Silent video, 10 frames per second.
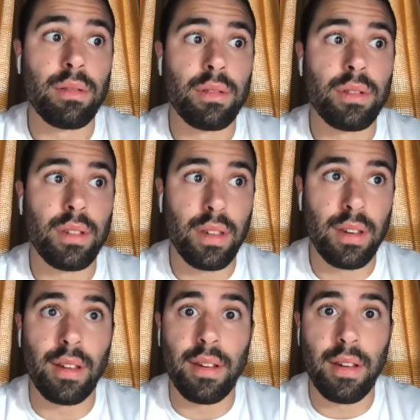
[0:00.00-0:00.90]
she did
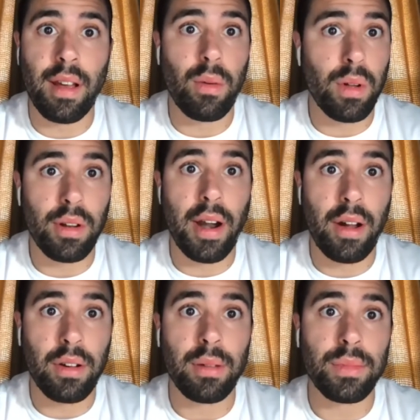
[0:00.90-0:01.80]
it and how well her
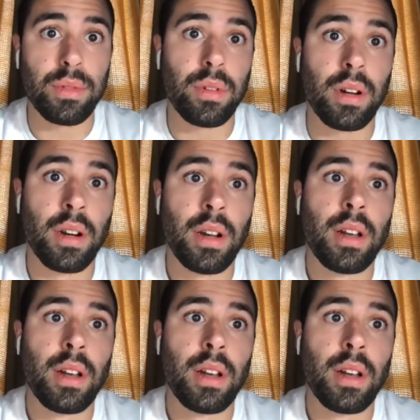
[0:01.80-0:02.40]
outcomes were.